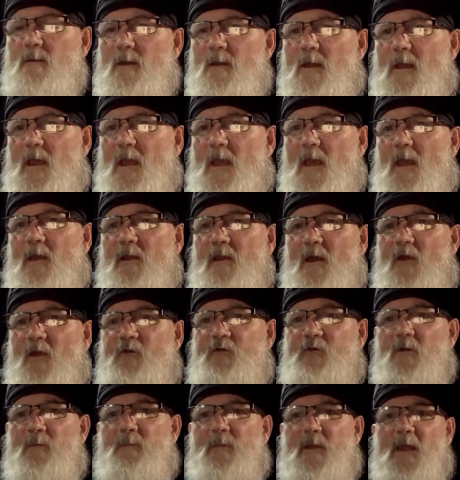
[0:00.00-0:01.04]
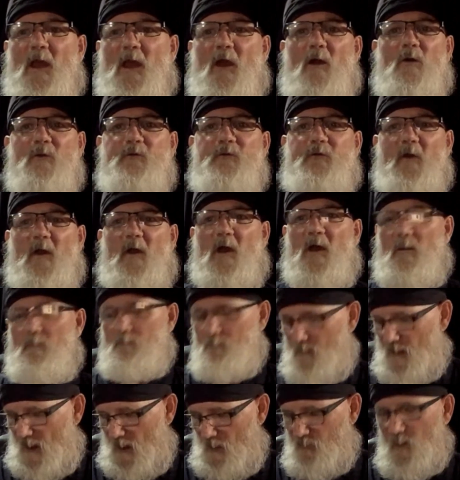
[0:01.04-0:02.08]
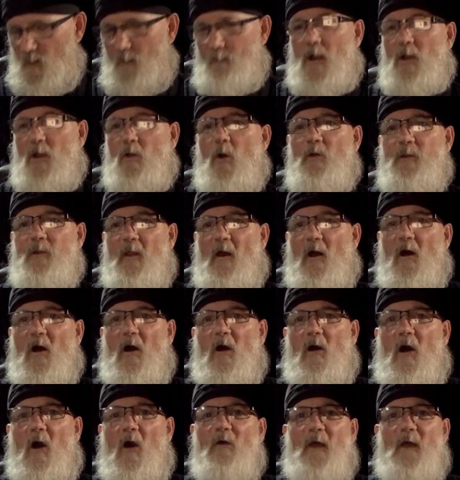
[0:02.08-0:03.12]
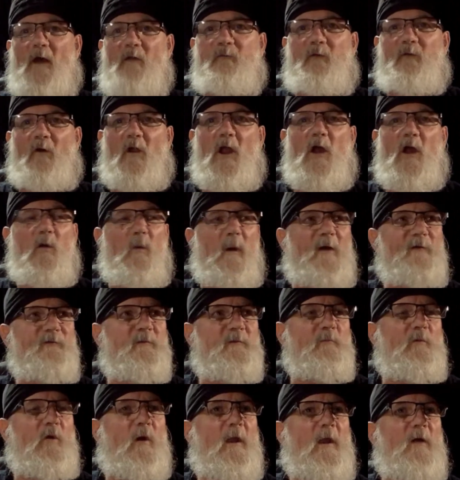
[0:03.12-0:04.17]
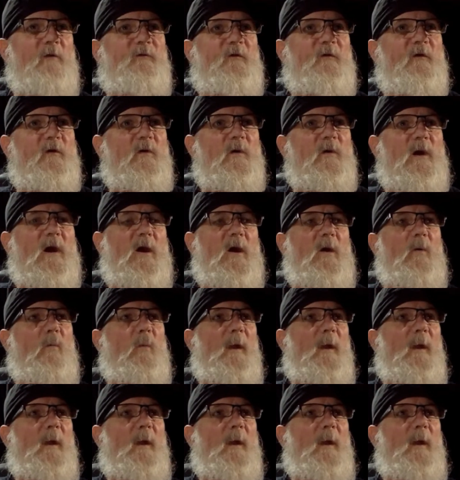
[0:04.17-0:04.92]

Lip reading: and I should be out. I'm not going all that far out west. I'm going out to